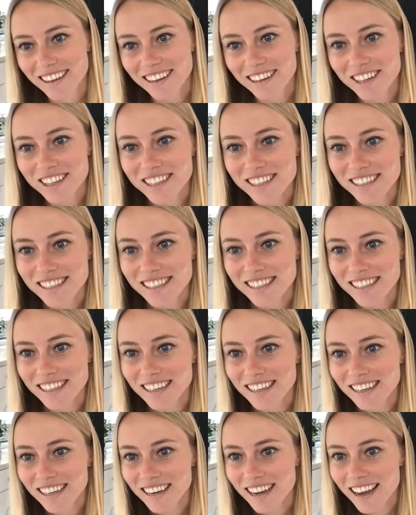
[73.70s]

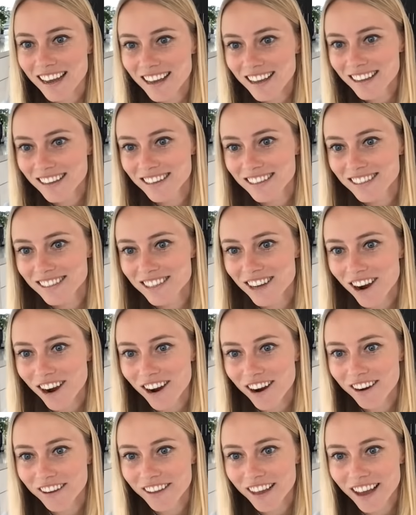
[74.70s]
Christina,
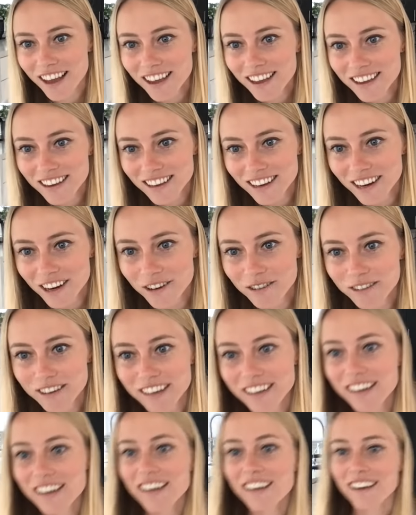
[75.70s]
Darla,
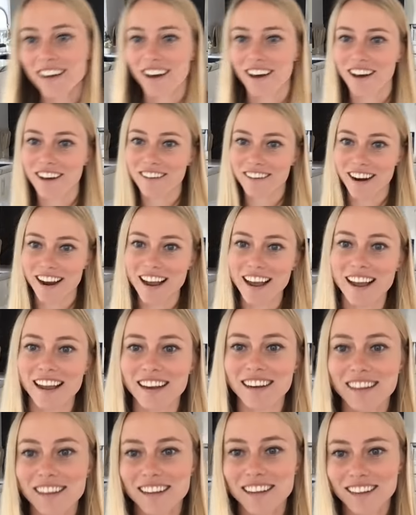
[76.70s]
Arena. All
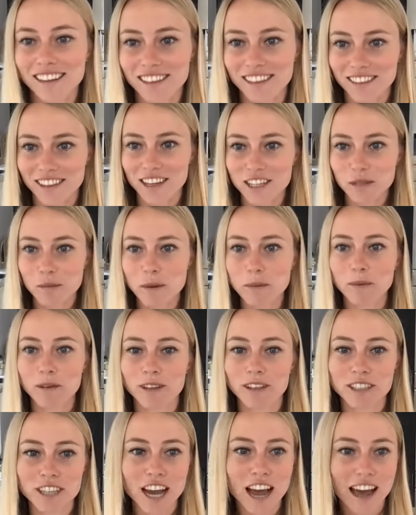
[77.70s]
right. Lots of people in
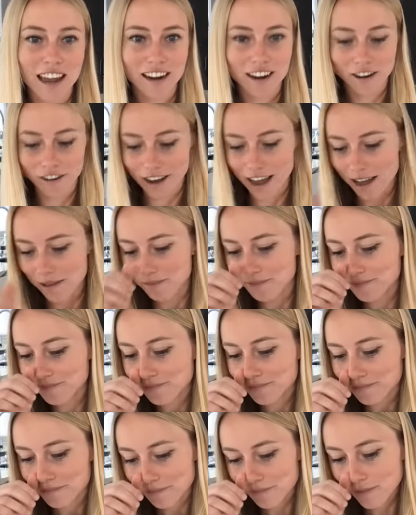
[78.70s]
the chat. Okay.
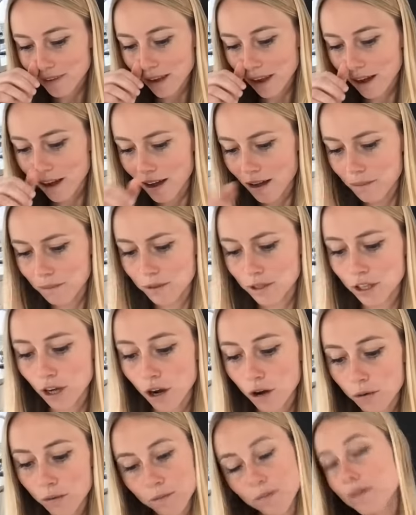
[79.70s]
Um,
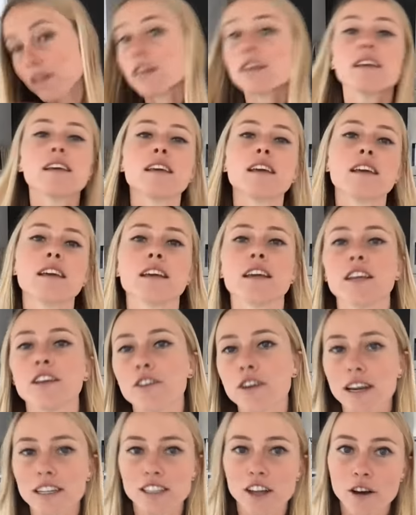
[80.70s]
so you
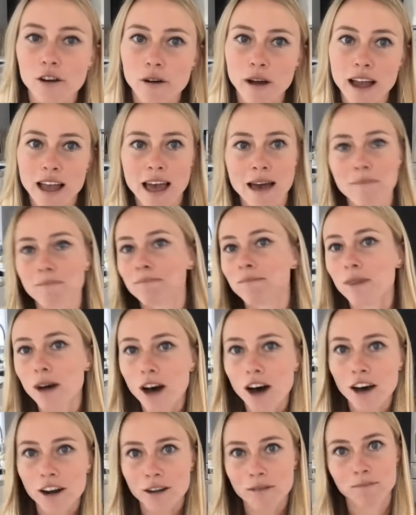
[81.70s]
guys know who I am.
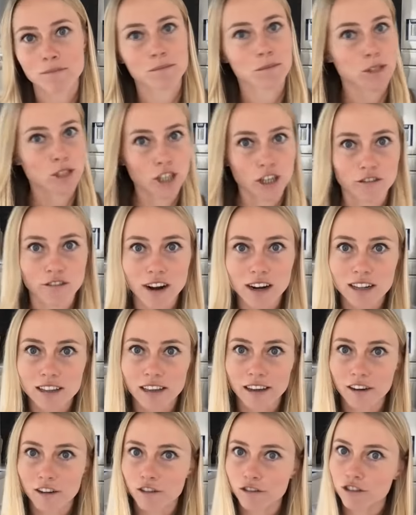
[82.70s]
Autumn, certified
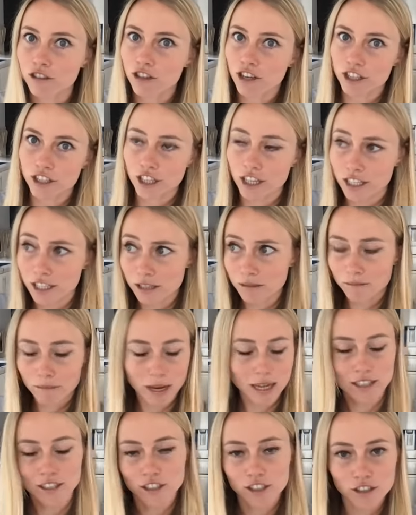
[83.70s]
clinical nutritionist,
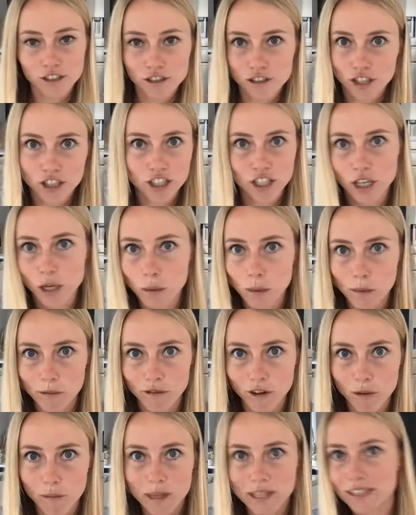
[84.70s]
master's nutrition human
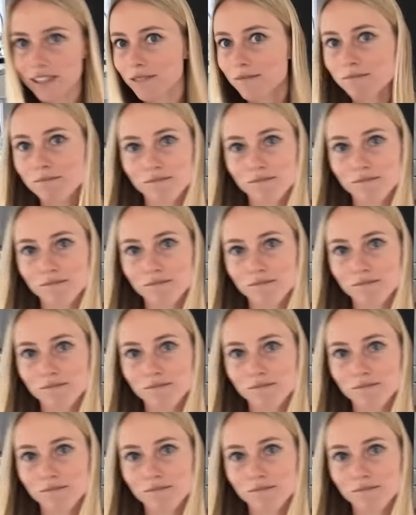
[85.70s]
performance,